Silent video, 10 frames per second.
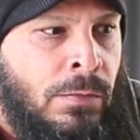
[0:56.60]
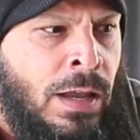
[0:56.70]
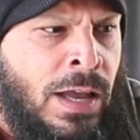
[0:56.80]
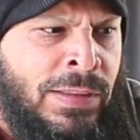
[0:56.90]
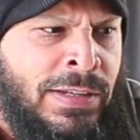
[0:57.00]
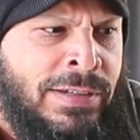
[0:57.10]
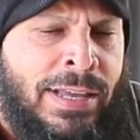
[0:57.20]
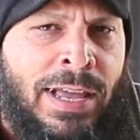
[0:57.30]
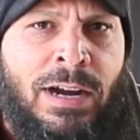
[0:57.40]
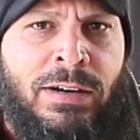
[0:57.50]
uh, things I
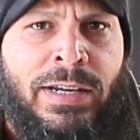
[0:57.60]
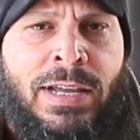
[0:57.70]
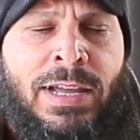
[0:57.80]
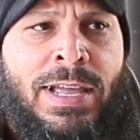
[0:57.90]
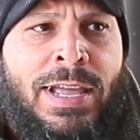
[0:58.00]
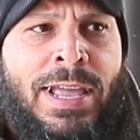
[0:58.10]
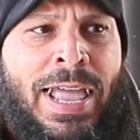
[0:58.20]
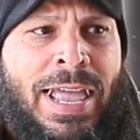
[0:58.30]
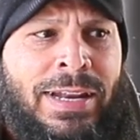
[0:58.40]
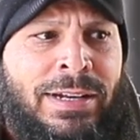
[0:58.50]
carry.
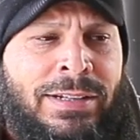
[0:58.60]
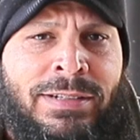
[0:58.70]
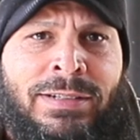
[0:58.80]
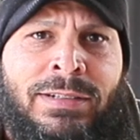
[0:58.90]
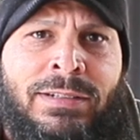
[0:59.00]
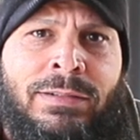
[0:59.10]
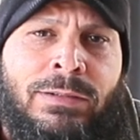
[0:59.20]
And this isn't,